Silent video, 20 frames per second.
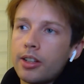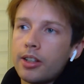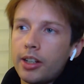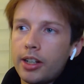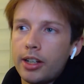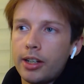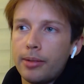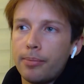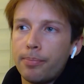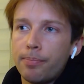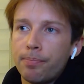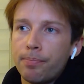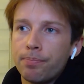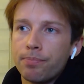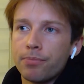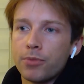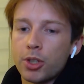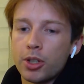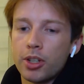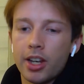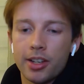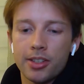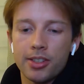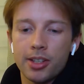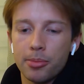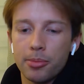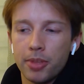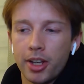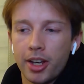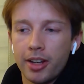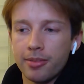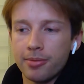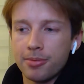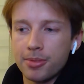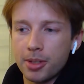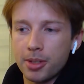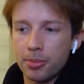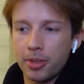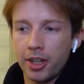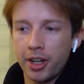So yeah, someday
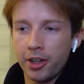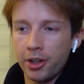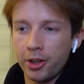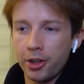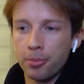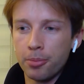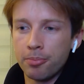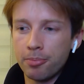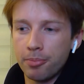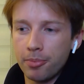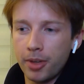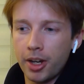I hope.